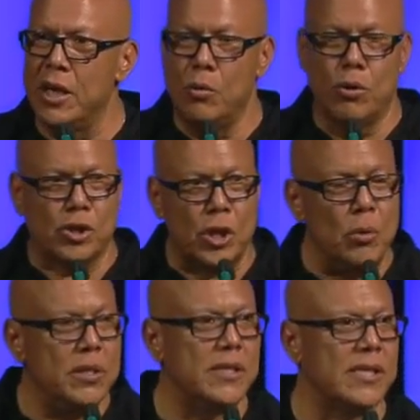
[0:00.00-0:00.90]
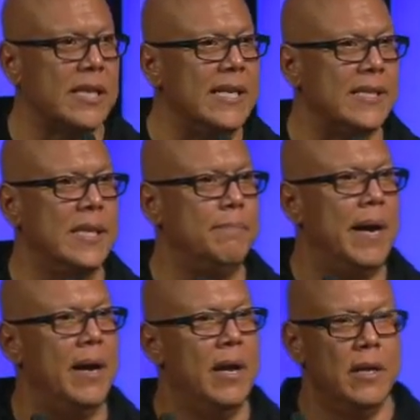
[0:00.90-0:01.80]
were so disgusted
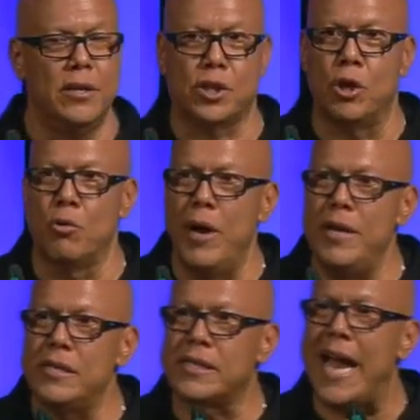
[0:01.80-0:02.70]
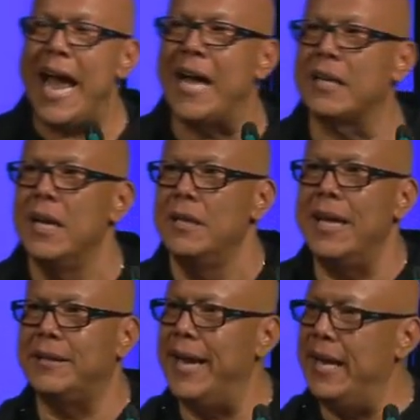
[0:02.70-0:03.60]
by this horrendous act that
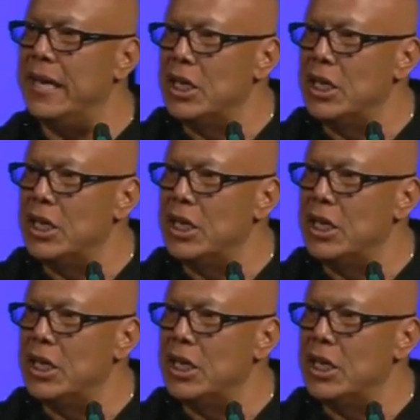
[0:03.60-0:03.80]
they